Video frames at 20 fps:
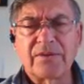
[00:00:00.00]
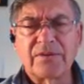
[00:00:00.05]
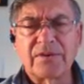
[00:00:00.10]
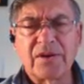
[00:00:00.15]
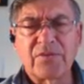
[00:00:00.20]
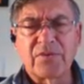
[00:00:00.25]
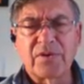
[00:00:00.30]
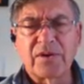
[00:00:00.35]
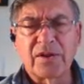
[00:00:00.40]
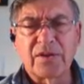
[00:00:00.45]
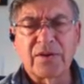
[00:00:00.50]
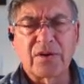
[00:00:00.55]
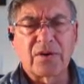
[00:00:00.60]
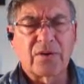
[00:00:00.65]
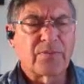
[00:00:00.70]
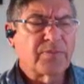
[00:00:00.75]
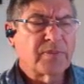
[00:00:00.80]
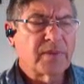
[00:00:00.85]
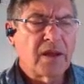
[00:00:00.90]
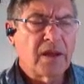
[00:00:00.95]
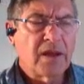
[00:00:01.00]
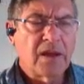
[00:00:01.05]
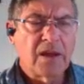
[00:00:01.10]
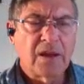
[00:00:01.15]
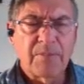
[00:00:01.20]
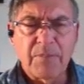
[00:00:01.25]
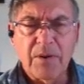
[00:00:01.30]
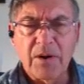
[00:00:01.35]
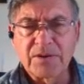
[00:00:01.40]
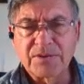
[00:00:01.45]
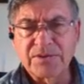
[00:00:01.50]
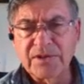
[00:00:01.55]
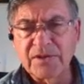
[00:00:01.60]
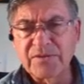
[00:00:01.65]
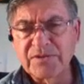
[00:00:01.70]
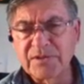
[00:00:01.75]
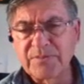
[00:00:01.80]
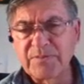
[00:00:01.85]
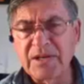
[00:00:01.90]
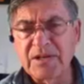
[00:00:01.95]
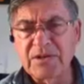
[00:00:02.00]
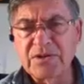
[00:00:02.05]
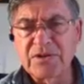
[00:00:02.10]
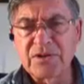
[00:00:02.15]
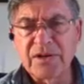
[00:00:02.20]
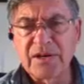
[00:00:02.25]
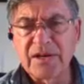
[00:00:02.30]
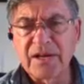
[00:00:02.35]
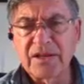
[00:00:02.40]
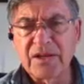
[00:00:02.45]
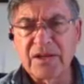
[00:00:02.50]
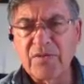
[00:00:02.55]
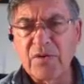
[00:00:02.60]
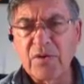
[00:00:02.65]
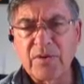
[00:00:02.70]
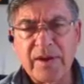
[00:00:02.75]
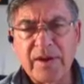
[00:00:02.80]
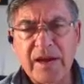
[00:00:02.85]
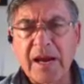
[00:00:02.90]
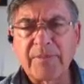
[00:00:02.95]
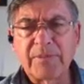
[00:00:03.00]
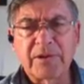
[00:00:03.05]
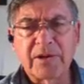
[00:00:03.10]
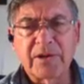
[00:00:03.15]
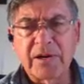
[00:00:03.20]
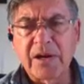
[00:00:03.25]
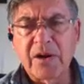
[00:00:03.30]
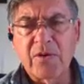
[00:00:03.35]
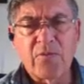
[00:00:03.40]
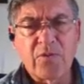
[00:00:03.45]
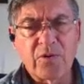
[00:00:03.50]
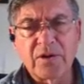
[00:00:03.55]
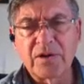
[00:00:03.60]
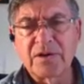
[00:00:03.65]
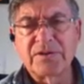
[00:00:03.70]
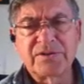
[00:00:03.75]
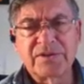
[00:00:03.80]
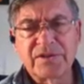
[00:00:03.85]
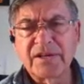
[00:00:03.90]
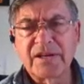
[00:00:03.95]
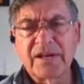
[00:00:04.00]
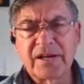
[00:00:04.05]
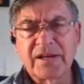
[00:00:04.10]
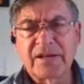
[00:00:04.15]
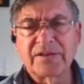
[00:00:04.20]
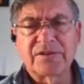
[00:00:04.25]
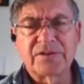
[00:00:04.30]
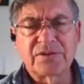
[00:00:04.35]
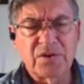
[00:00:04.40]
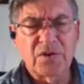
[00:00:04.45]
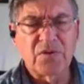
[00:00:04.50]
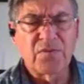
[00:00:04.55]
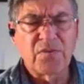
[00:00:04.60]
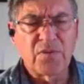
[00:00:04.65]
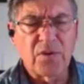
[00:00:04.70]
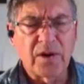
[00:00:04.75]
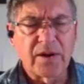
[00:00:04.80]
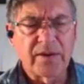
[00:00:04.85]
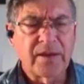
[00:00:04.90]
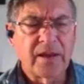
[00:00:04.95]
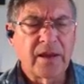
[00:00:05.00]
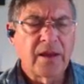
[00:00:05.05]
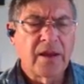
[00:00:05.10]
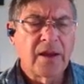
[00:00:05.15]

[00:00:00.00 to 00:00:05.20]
different other parts of speech and the vocabulary words and so forth.